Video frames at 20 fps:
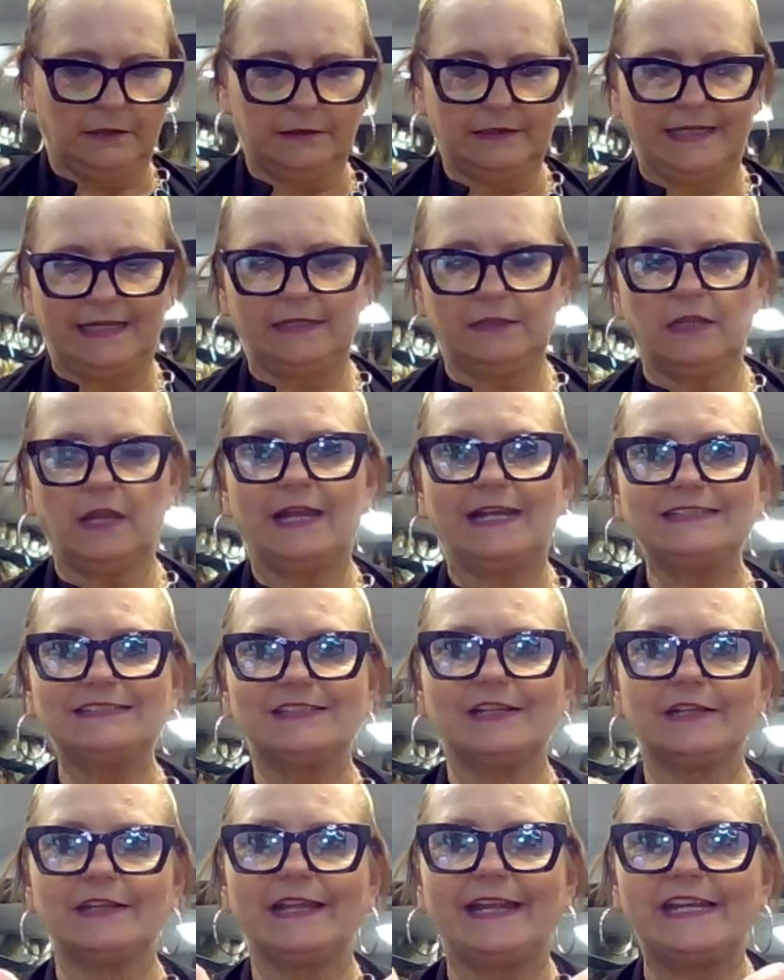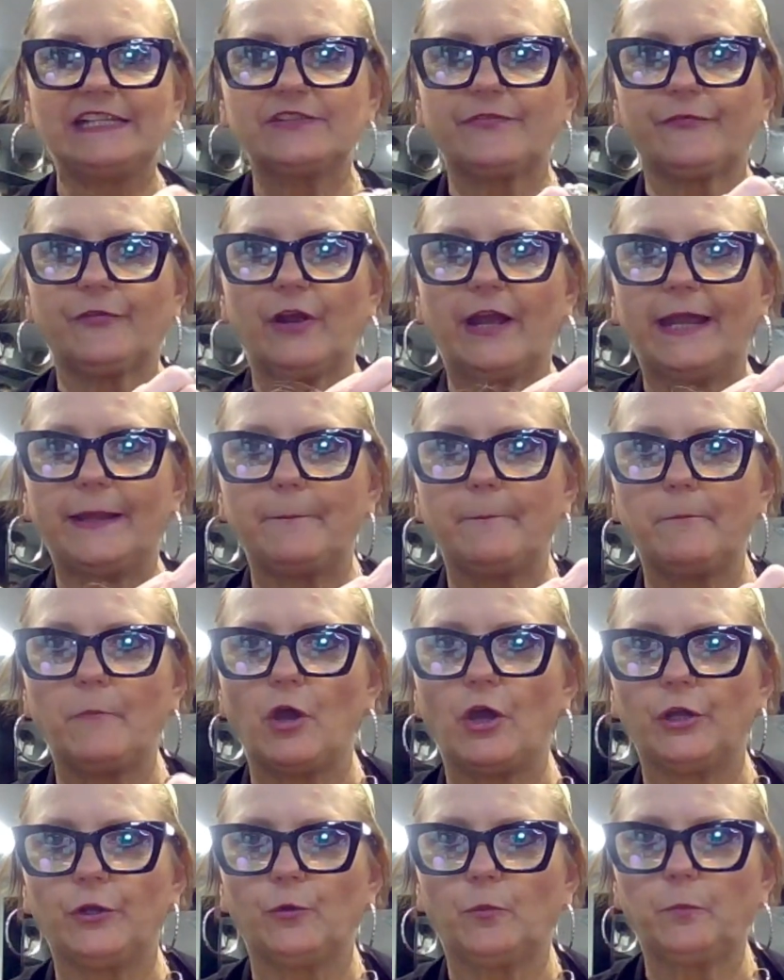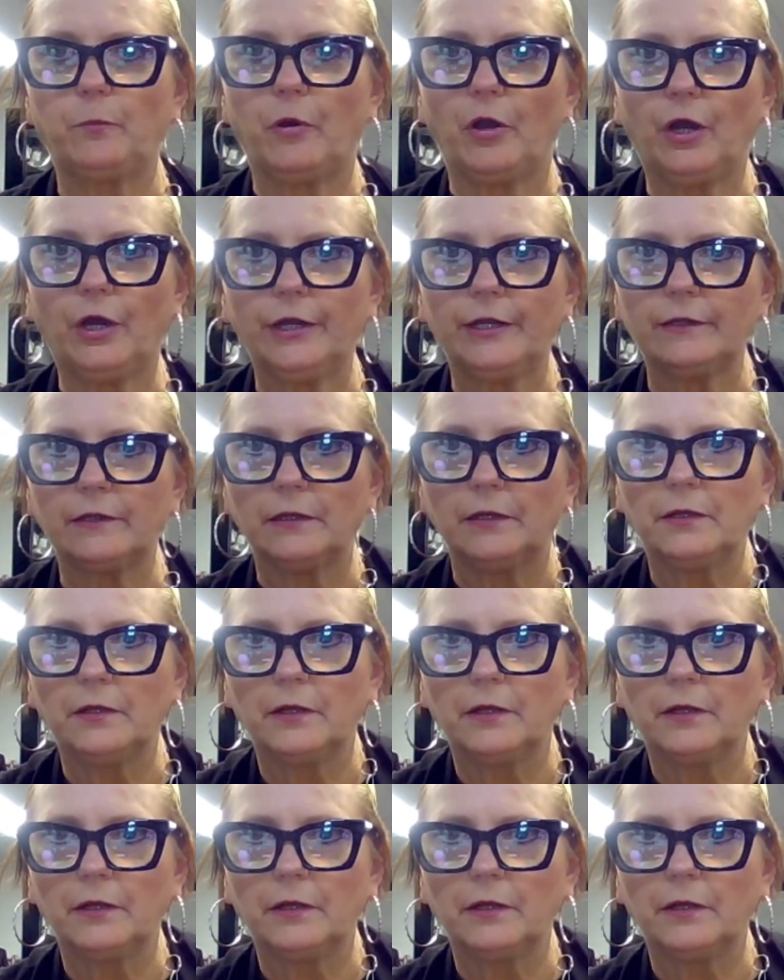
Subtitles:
Layla is the lace front, mono part.